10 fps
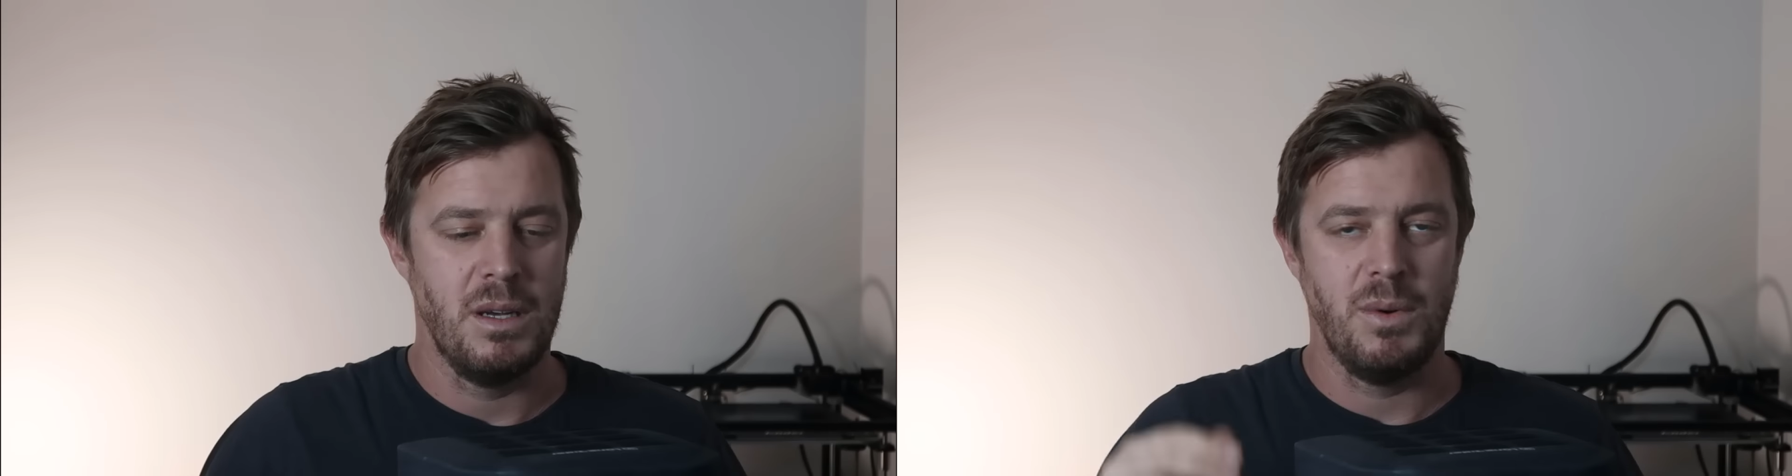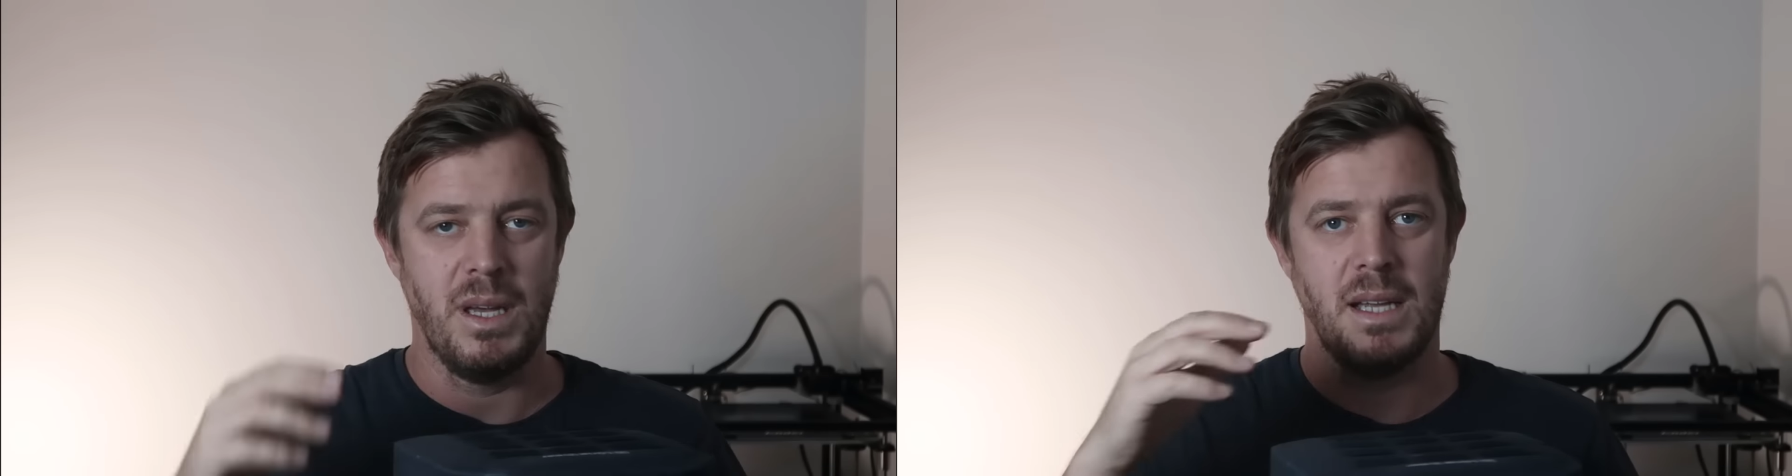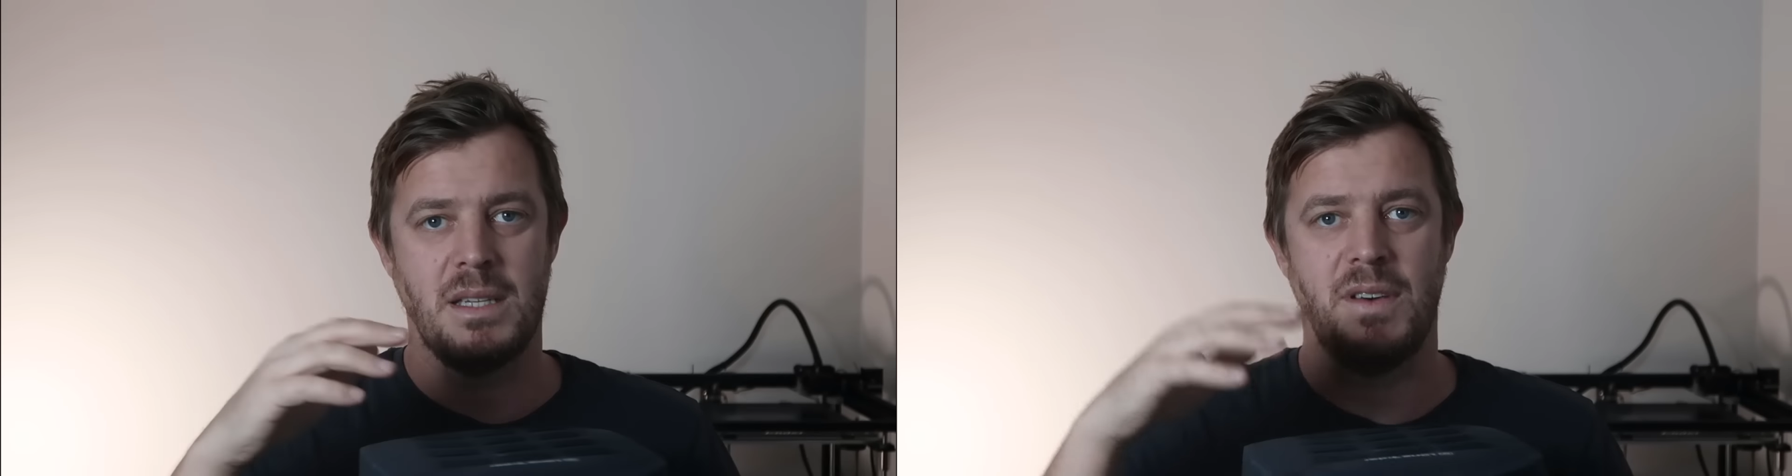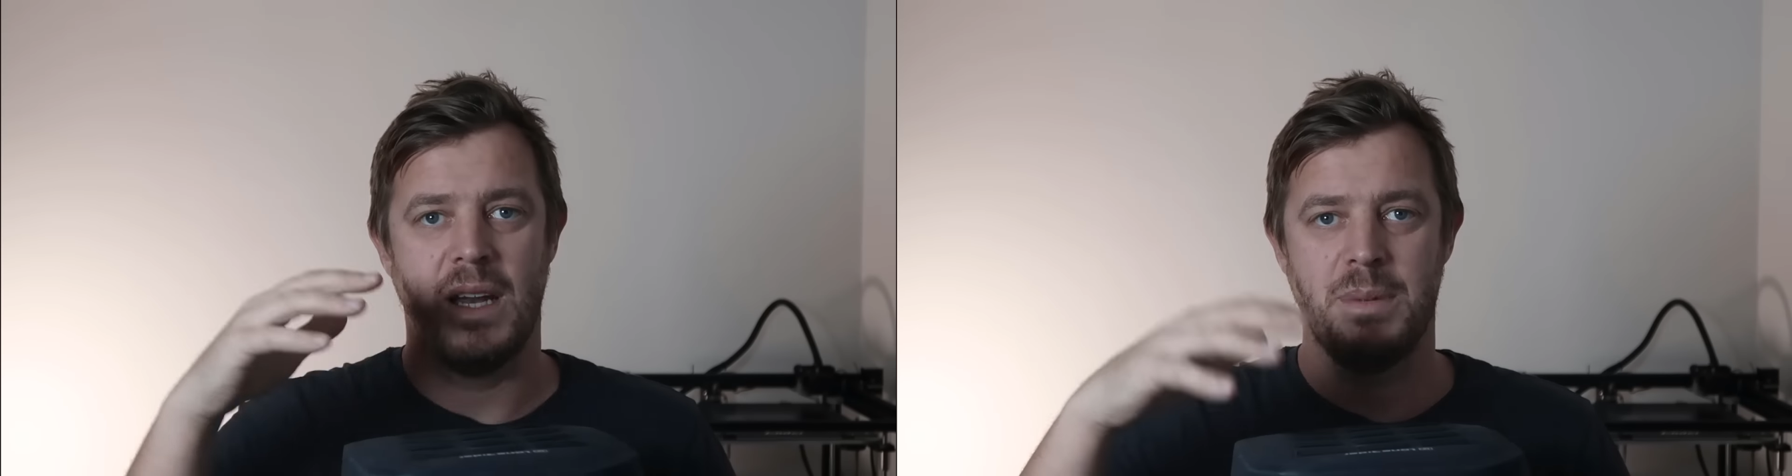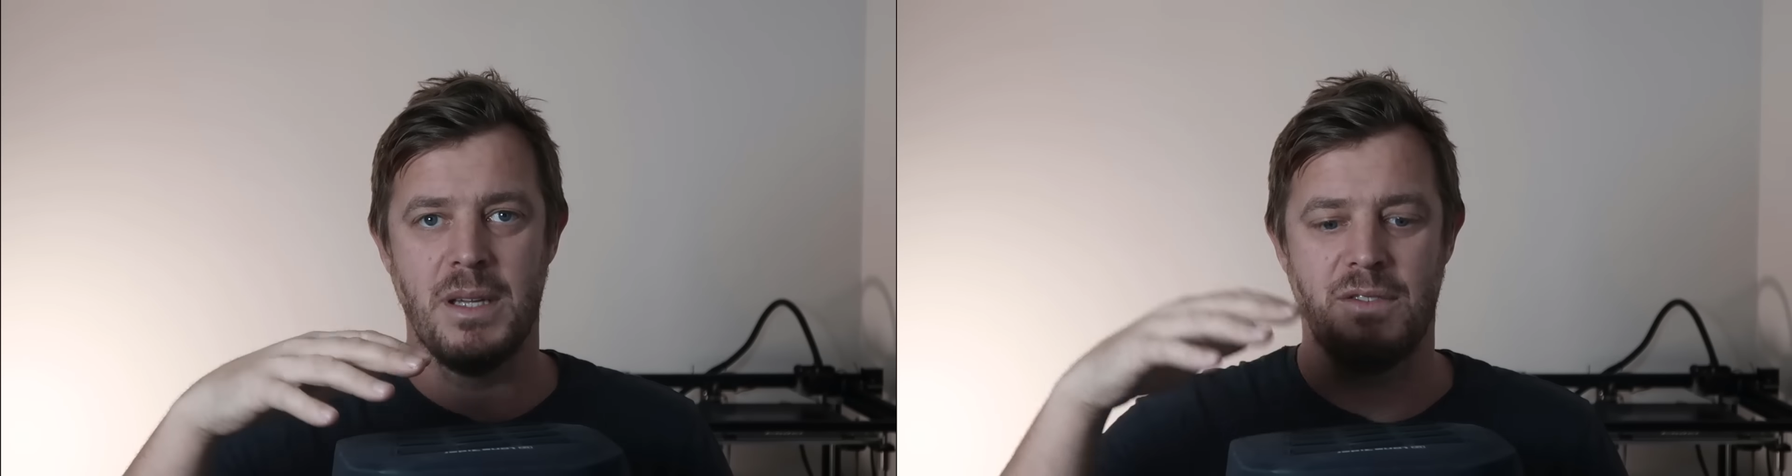We are
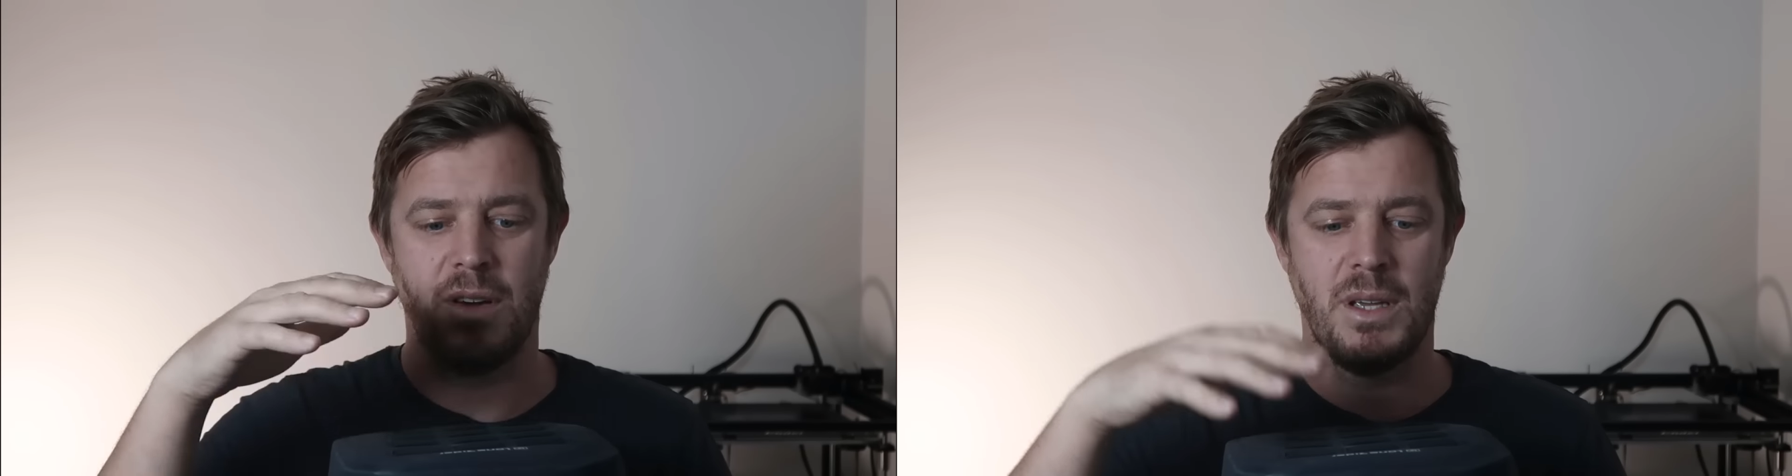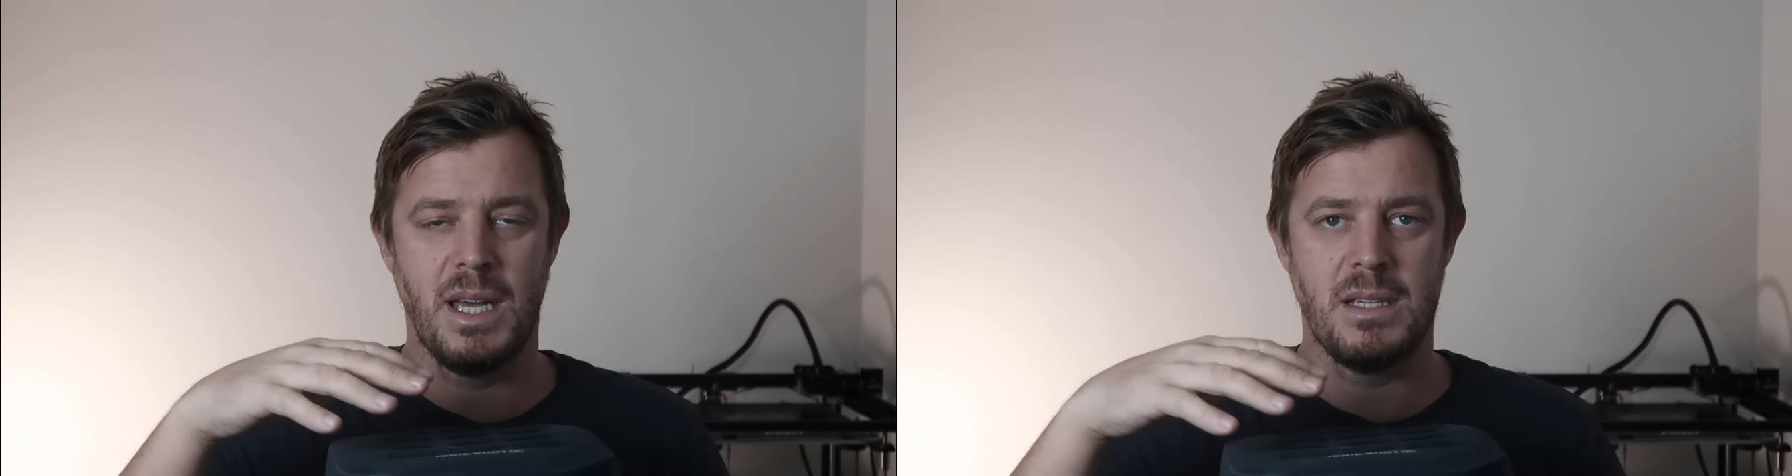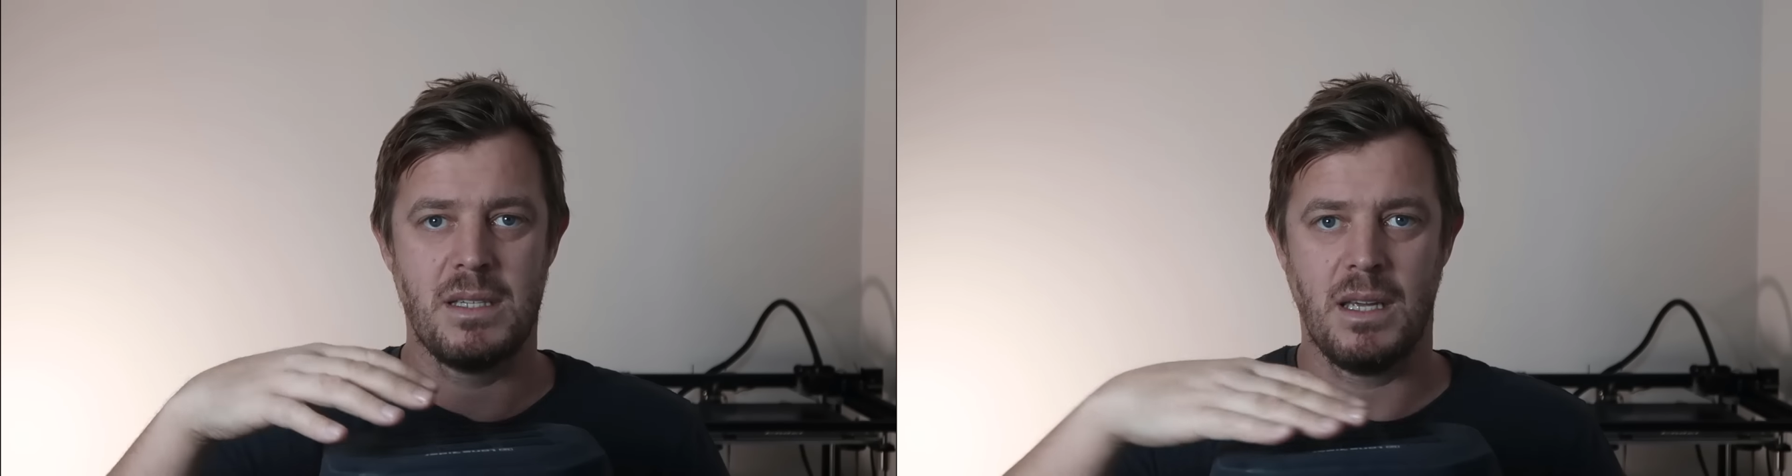developing a phone case